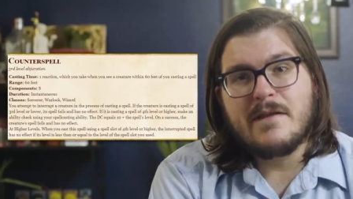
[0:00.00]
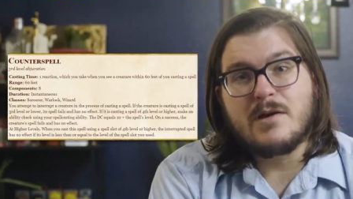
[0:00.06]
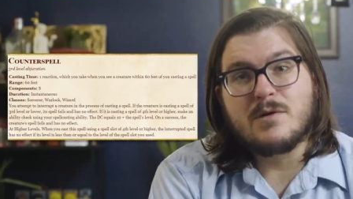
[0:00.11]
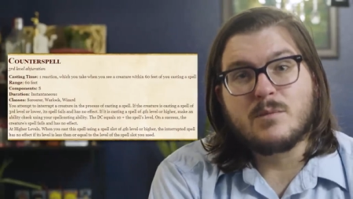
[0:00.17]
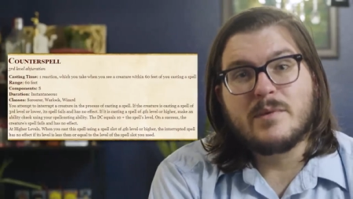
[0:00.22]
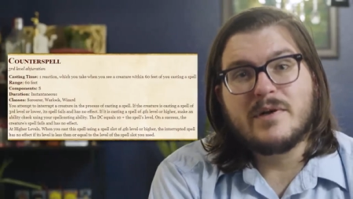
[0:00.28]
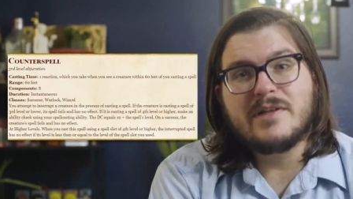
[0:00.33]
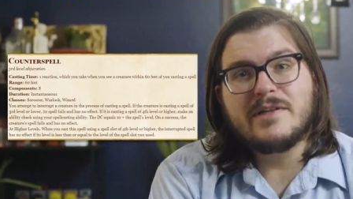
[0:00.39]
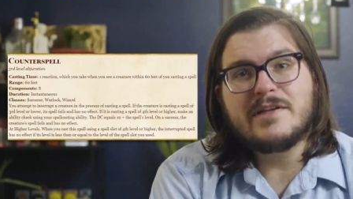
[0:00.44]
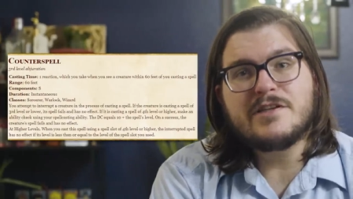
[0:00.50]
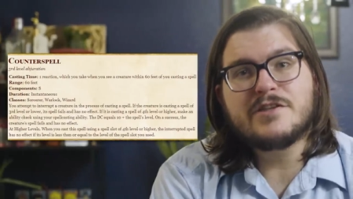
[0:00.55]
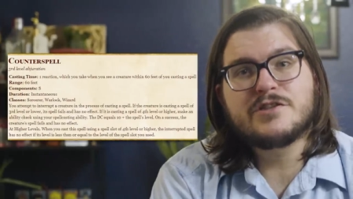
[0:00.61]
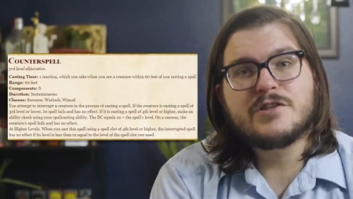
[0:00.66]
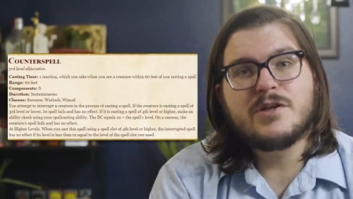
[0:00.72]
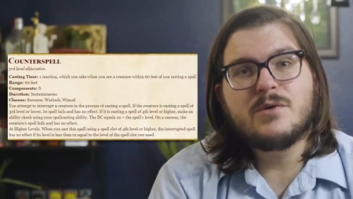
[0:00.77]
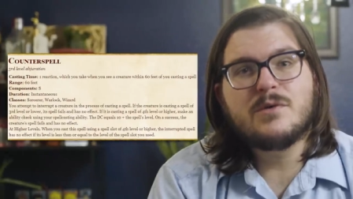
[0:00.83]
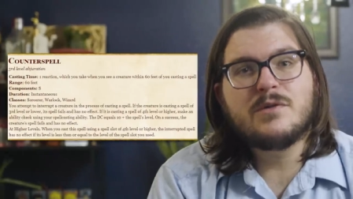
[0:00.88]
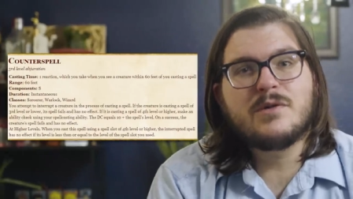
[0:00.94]
and really
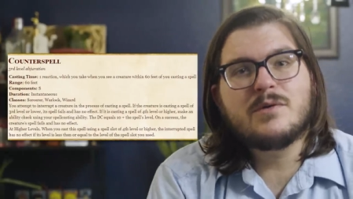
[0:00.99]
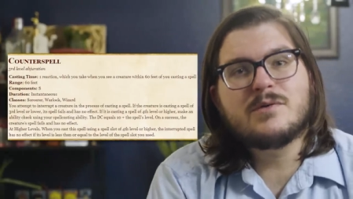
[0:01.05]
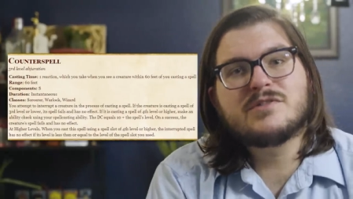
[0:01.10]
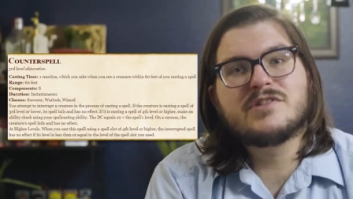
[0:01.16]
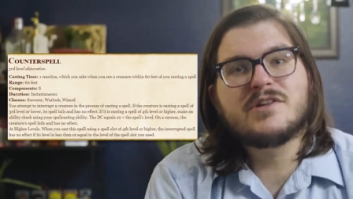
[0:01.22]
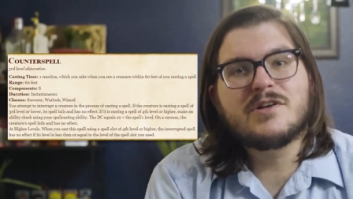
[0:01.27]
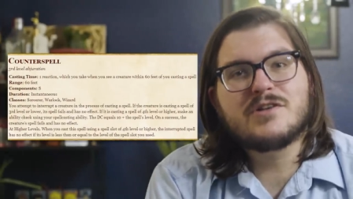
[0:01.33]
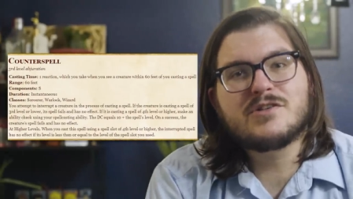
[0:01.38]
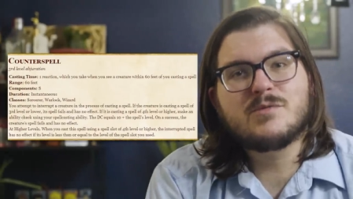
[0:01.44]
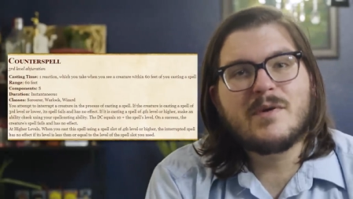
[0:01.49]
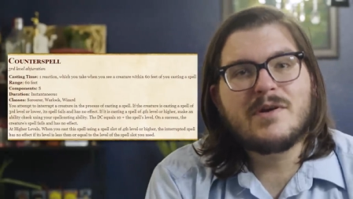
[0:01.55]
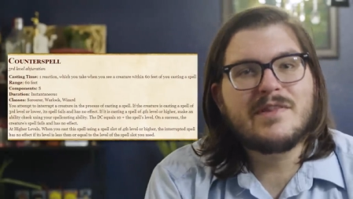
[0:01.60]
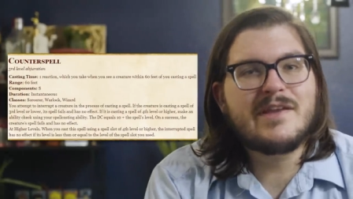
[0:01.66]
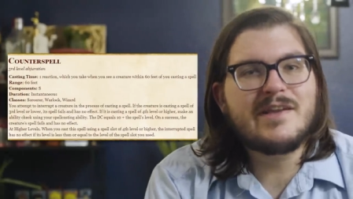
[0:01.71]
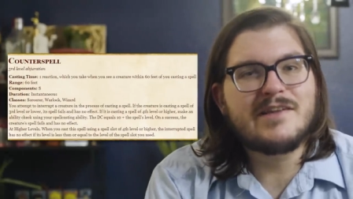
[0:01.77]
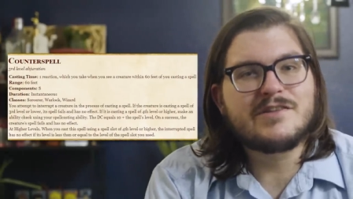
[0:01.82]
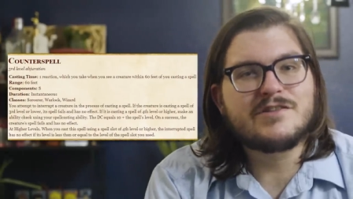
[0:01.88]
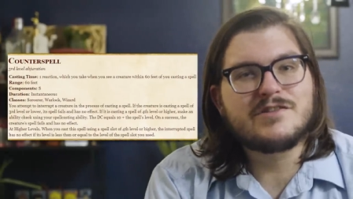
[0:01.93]
show those nerds where
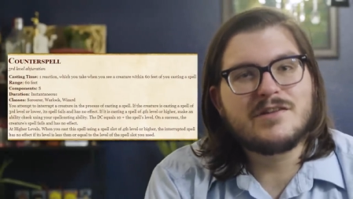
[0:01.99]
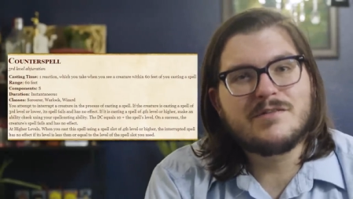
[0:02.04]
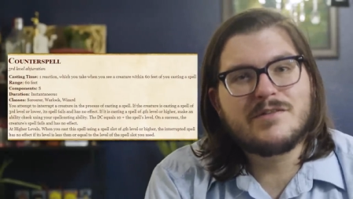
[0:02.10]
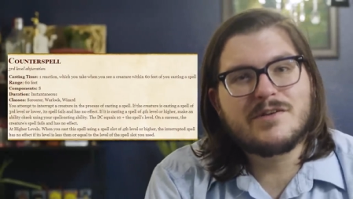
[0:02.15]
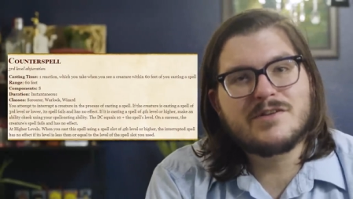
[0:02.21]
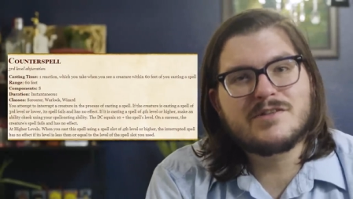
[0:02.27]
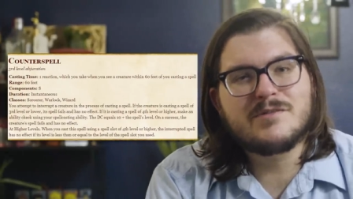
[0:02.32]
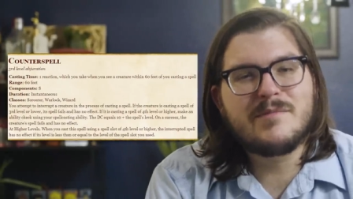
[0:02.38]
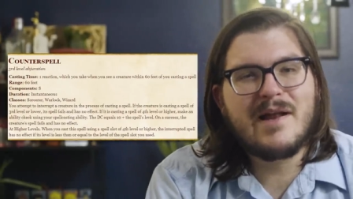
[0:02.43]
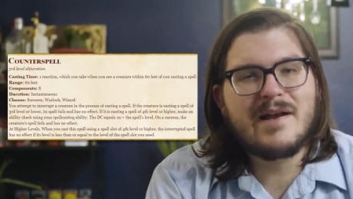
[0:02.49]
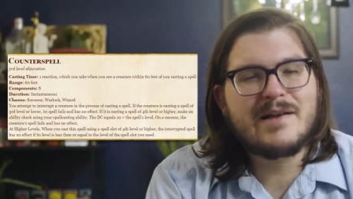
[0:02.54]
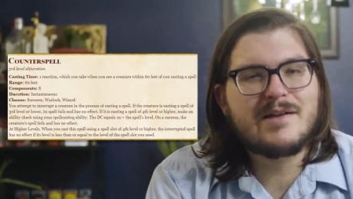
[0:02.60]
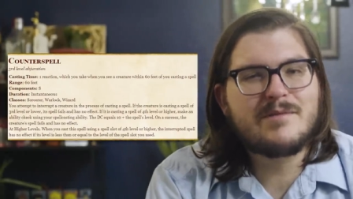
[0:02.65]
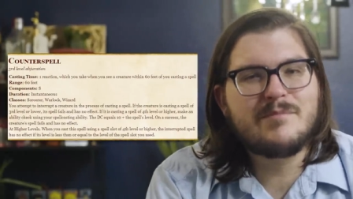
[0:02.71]
they can shove their somatic